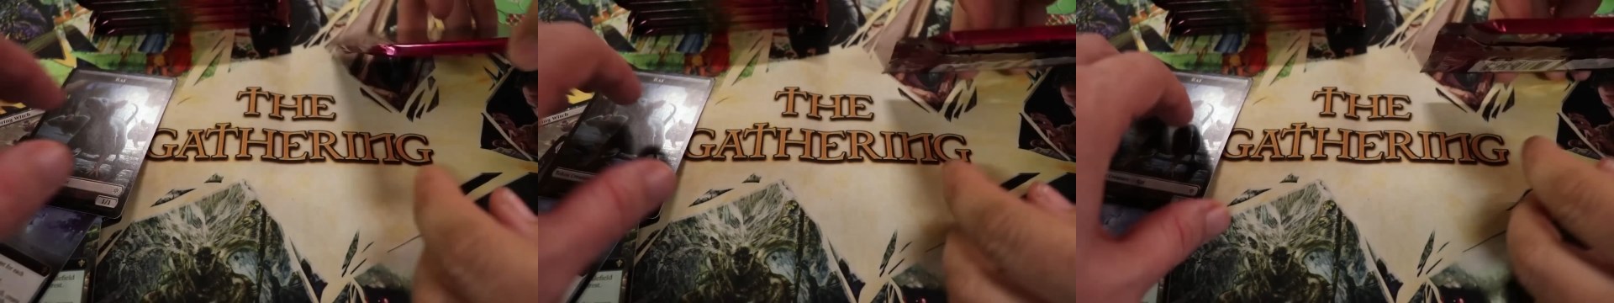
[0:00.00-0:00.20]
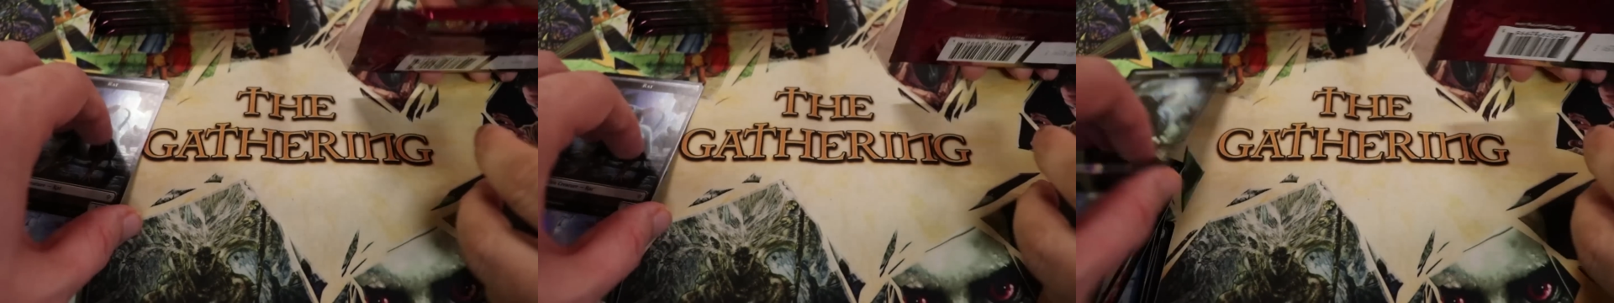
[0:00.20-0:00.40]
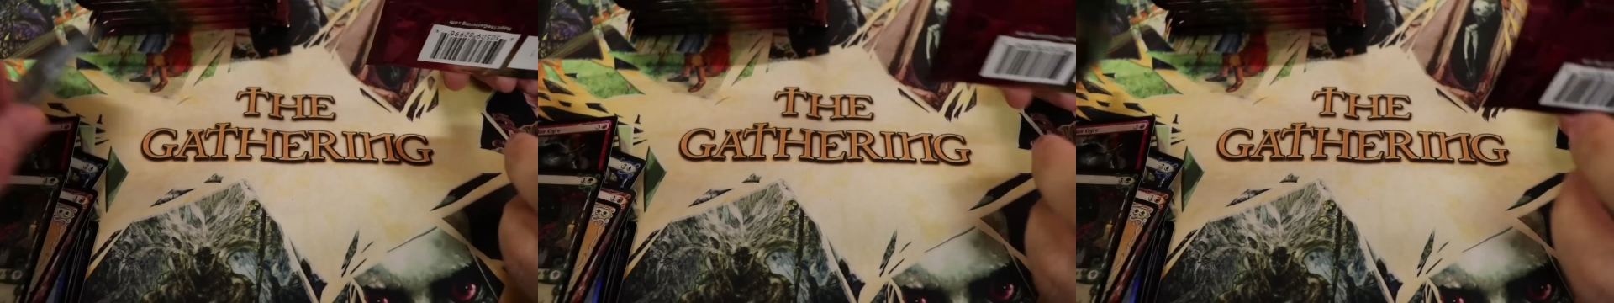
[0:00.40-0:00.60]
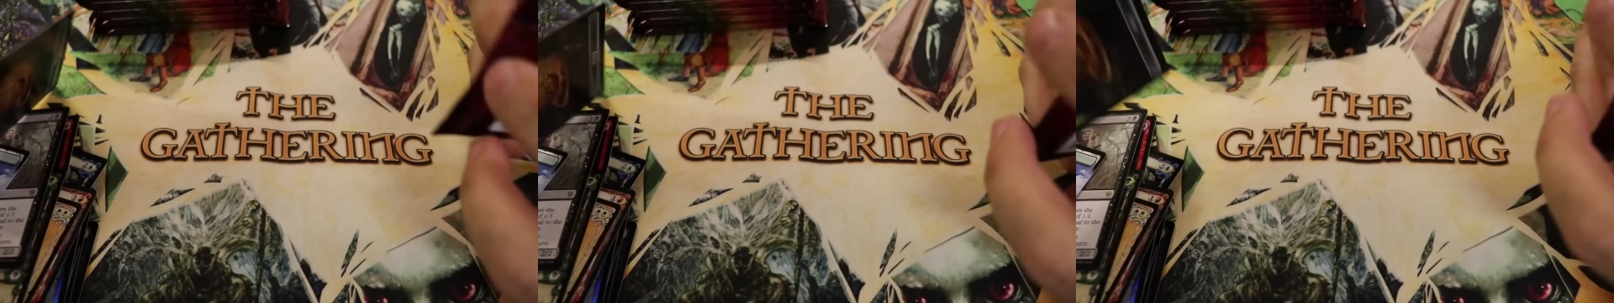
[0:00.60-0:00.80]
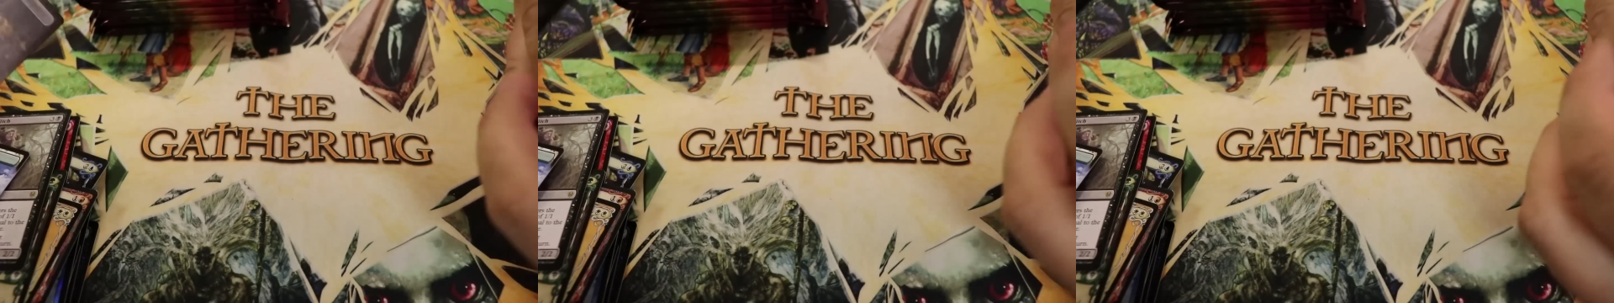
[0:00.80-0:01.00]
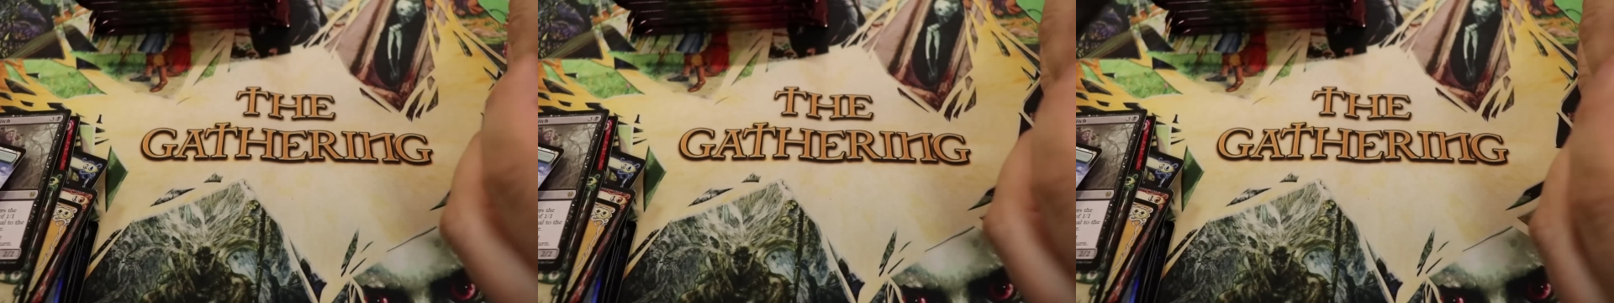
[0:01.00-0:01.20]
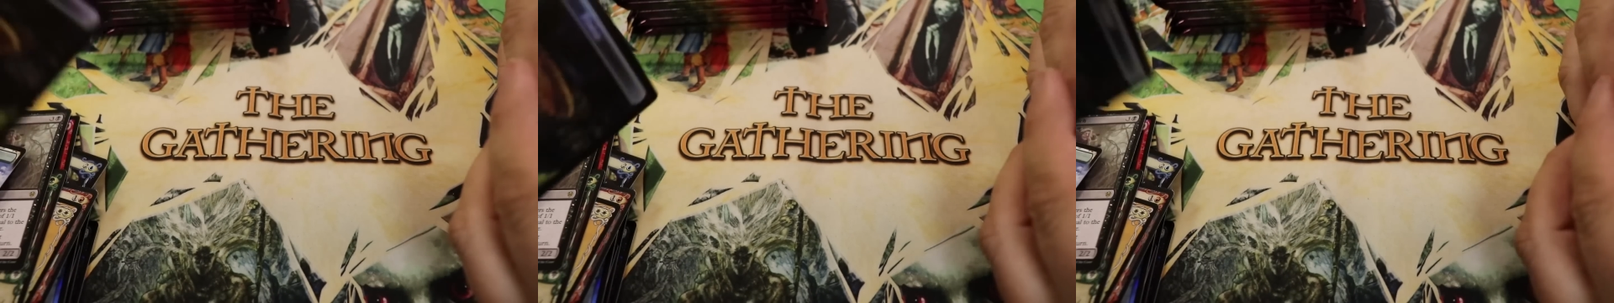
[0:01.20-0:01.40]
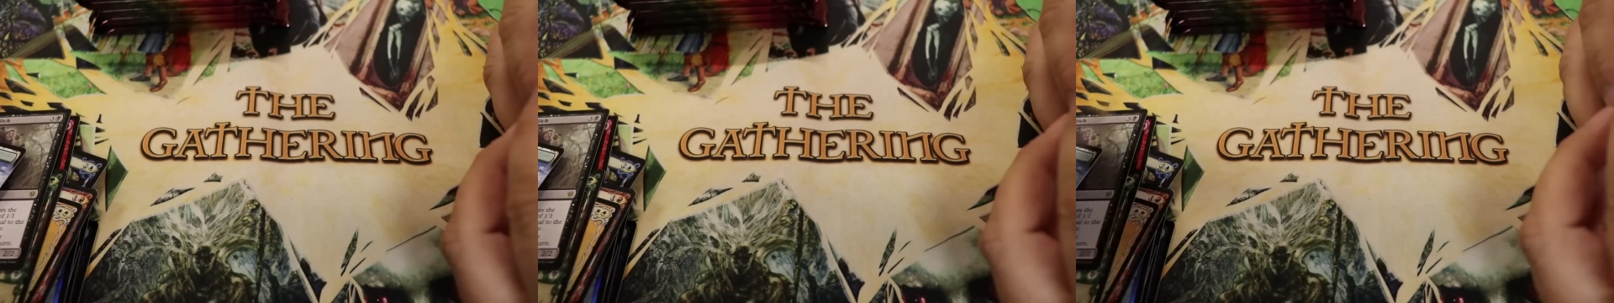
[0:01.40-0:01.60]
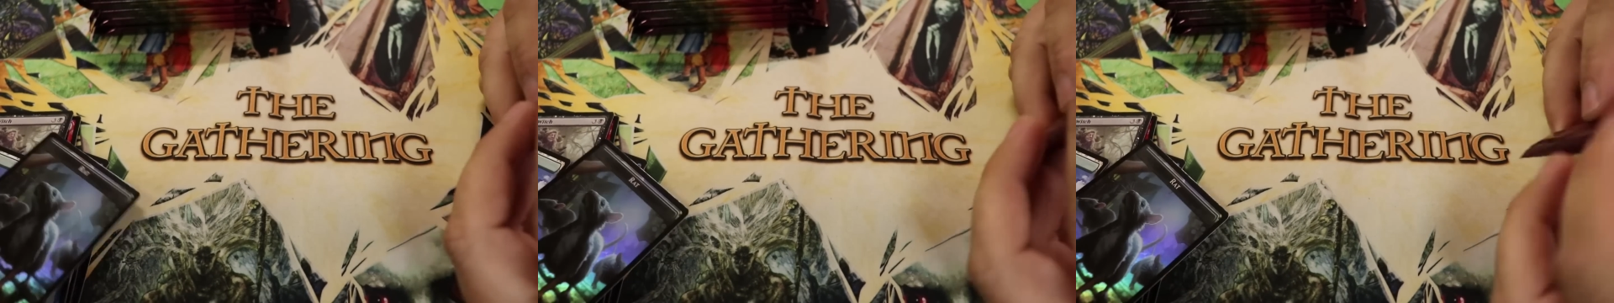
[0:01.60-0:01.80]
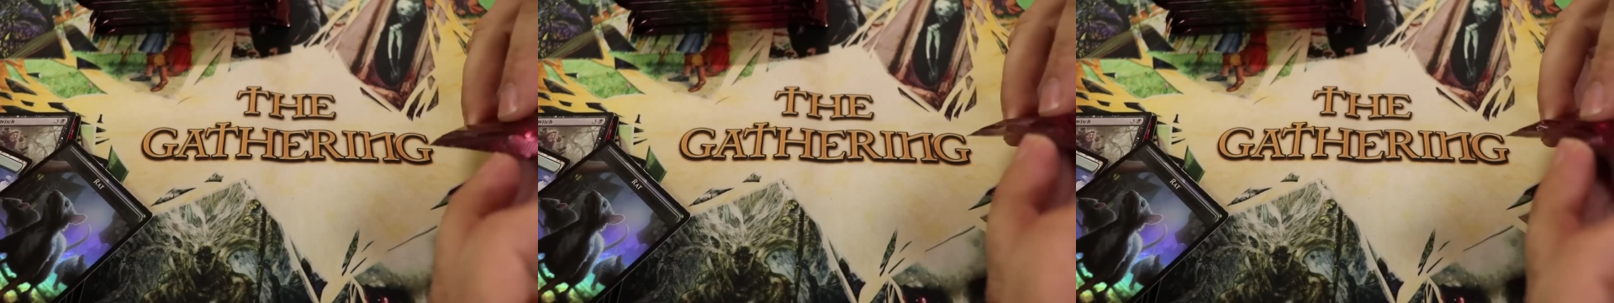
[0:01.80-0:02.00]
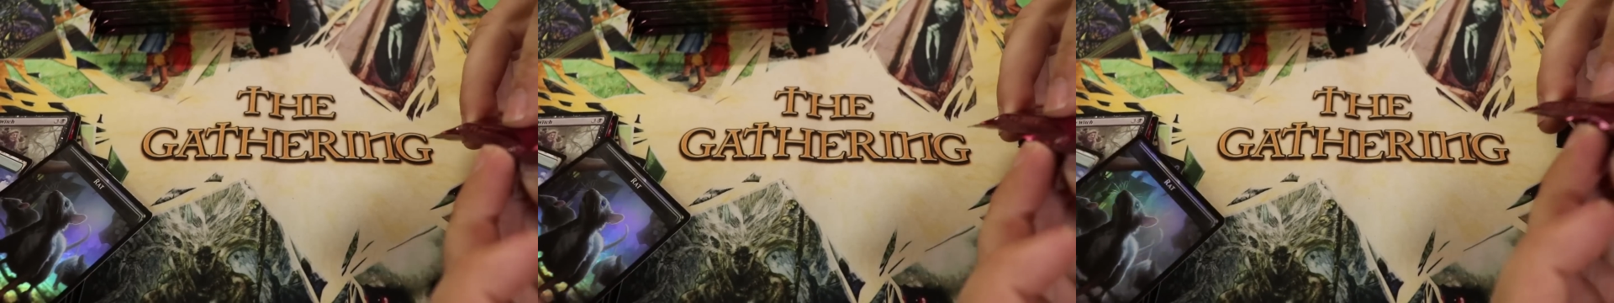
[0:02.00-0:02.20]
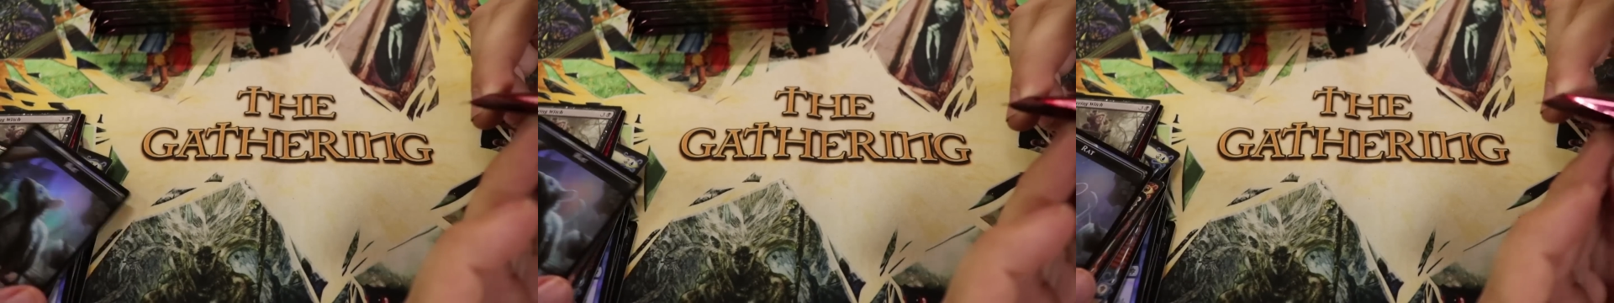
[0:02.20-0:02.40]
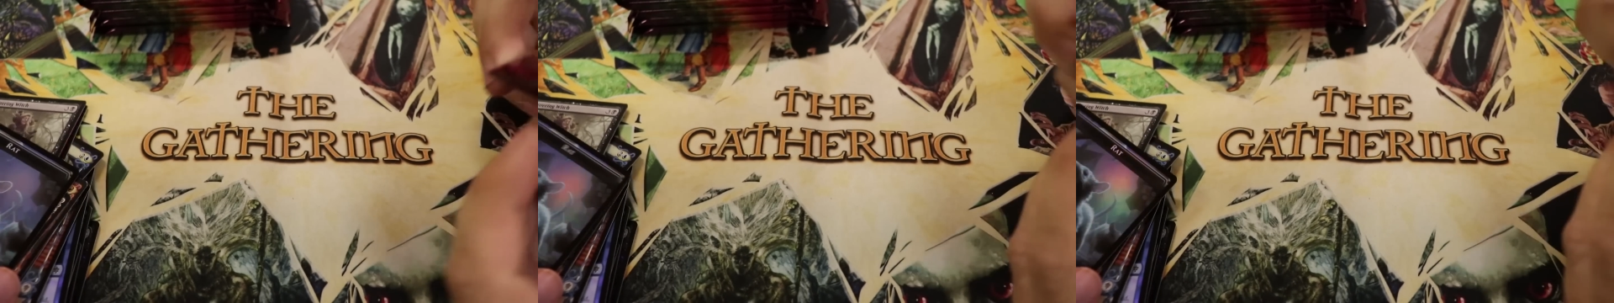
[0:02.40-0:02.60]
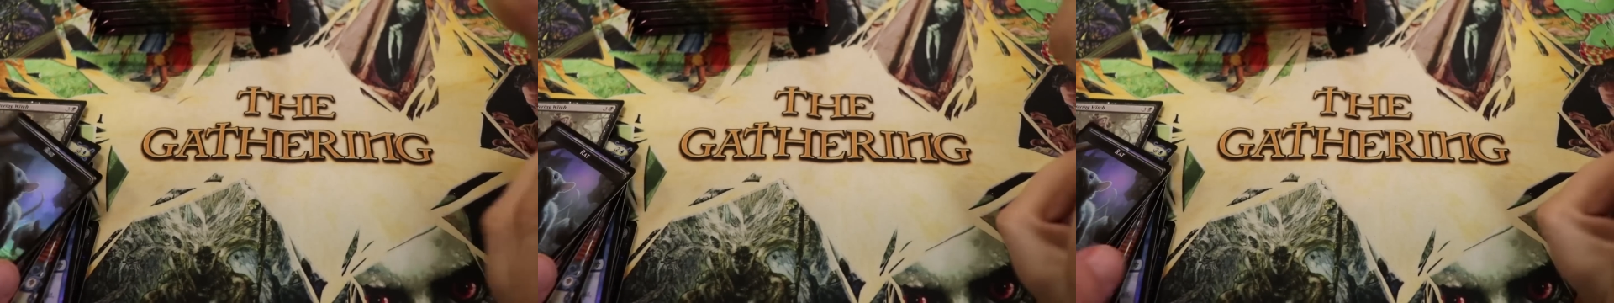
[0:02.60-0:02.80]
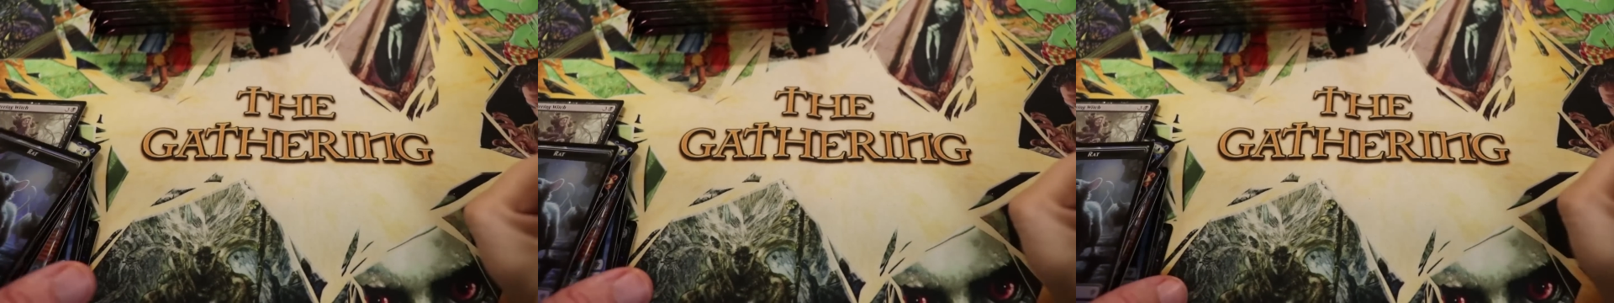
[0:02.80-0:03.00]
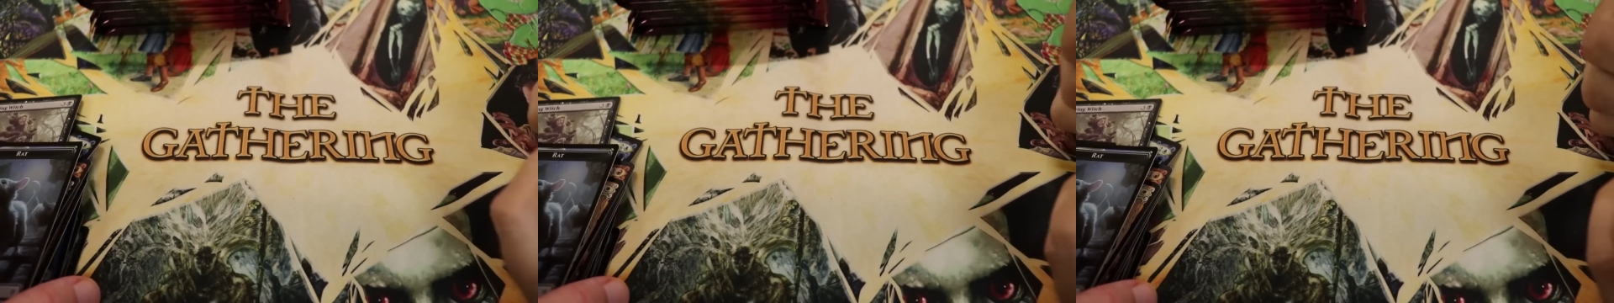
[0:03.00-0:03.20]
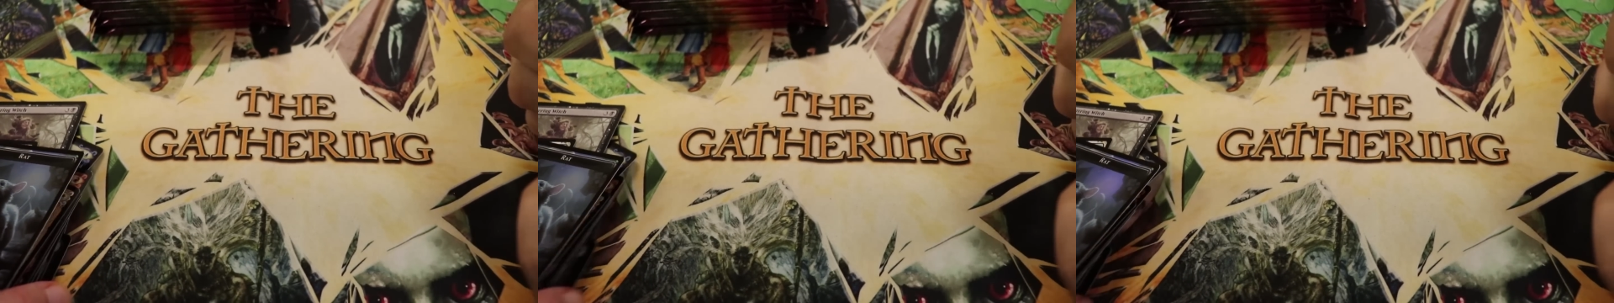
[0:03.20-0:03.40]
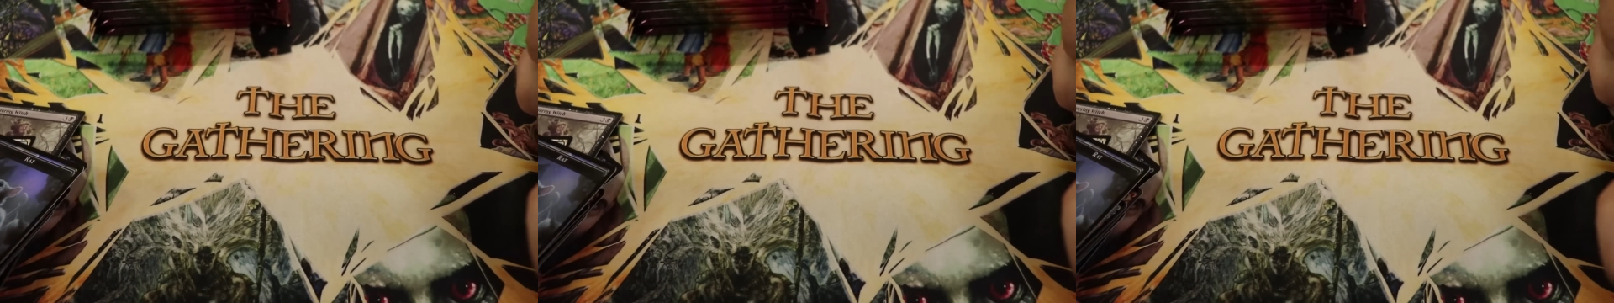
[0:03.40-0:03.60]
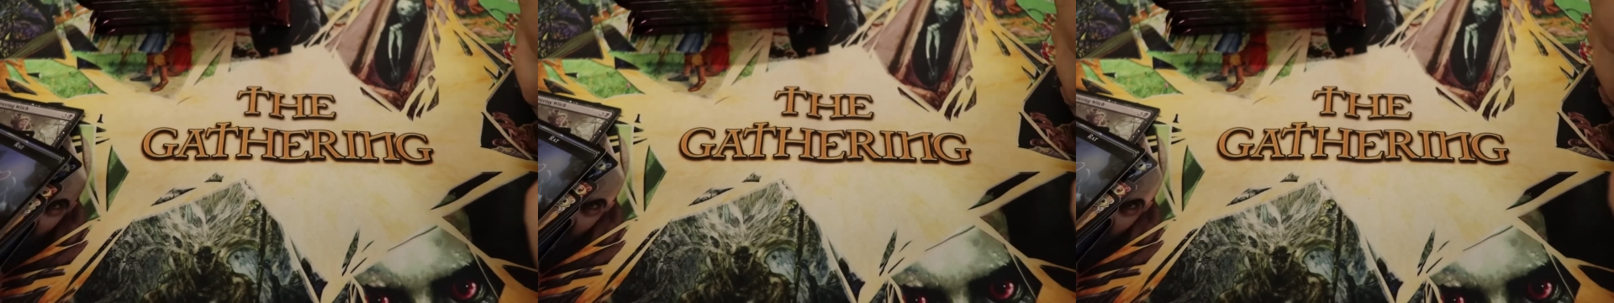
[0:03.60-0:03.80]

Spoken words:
Nobody's mouth can be seen.